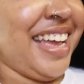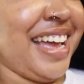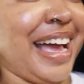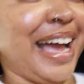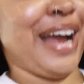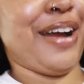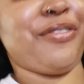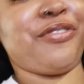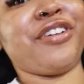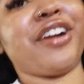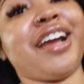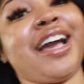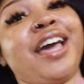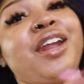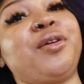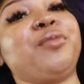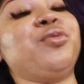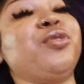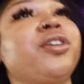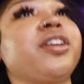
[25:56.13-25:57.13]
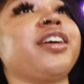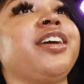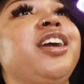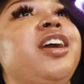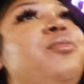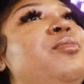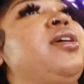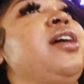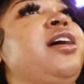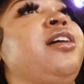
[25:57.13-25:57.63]
I forgot to pull the
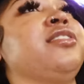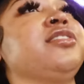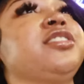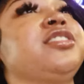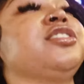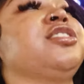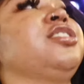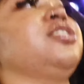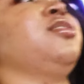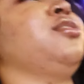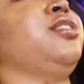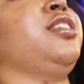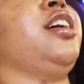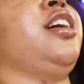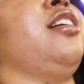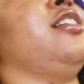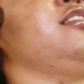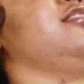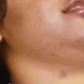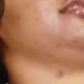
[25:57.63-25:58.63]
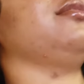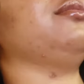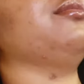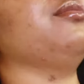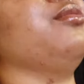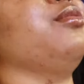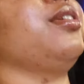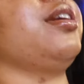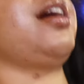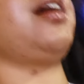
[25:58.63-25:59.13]
camera out to show
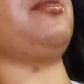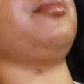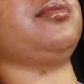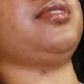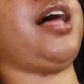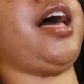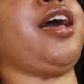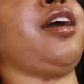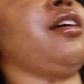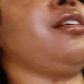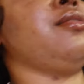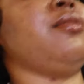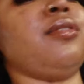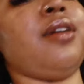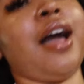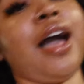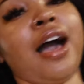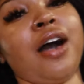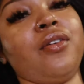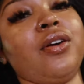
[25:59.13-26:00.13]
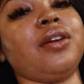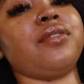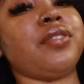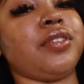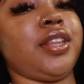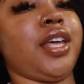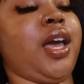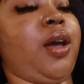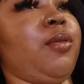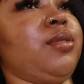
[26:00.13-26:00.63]
y'all what I was like, how
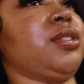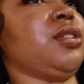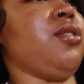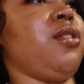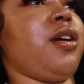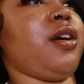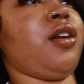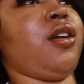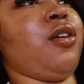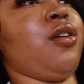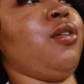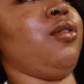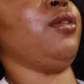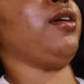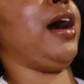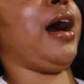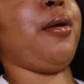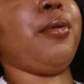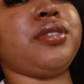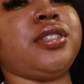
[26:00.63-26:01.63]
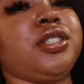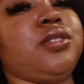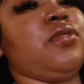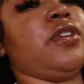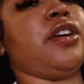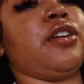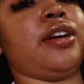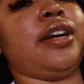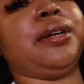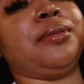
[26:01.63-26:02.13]
everything was going on. I was just
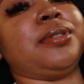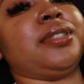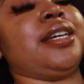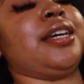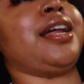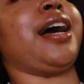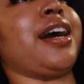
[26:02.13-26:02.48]
very irritated.